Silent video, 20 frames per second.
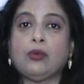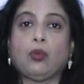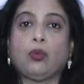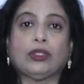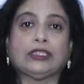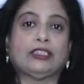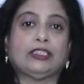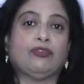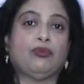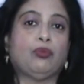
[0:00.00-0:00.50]

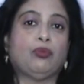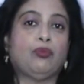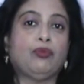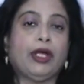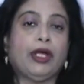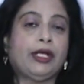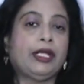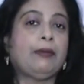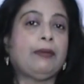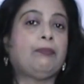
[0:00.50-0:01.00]
was a
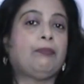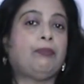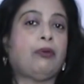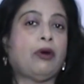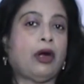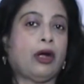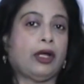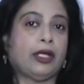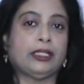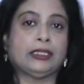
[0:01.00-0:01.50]
very
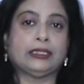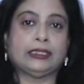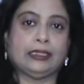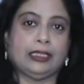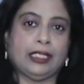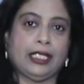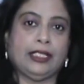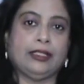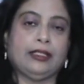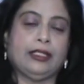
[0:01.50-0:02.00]
pious
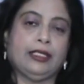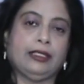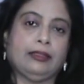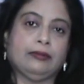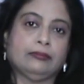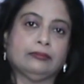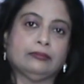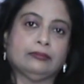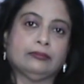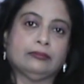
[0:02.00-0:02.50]
lady.
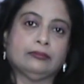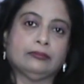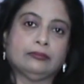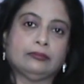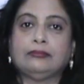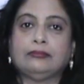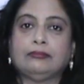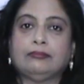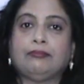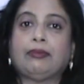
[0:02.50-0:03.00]

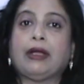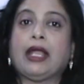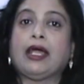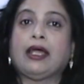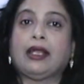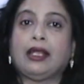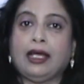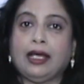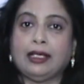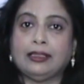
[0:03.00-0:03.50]

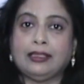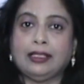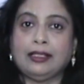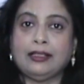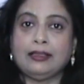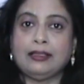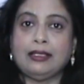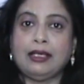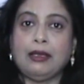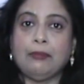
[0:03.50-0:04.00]

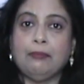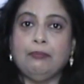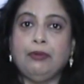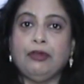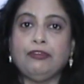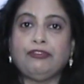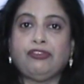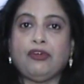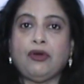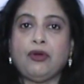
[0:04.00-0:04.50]
Prahlada,
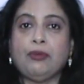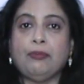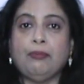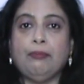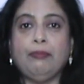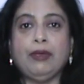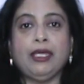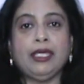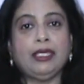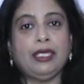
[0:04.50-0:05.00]
before
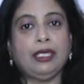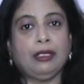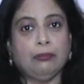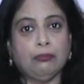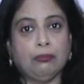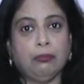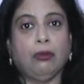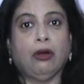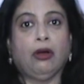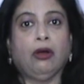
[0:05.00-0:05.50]

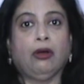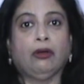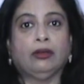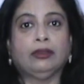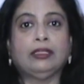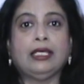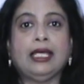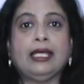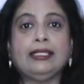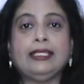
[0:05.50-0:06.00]
being
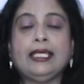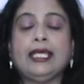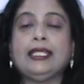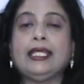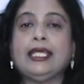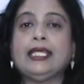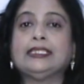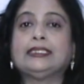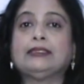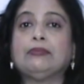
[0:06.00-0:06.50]
born
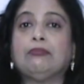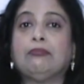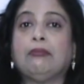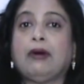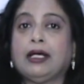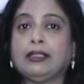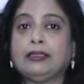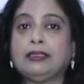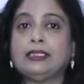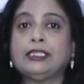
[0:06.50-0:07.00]
in his
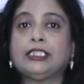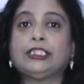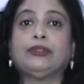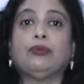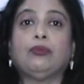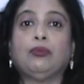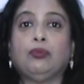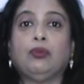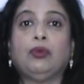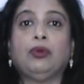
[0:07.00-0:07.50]
mother's
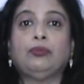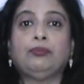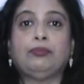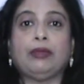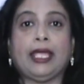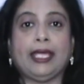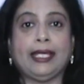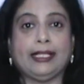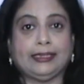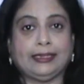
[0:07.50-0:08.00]

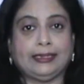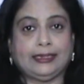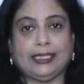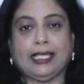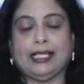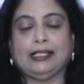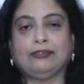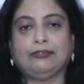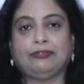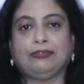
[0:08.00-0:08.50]
womb
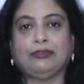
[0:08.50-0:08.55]
itself,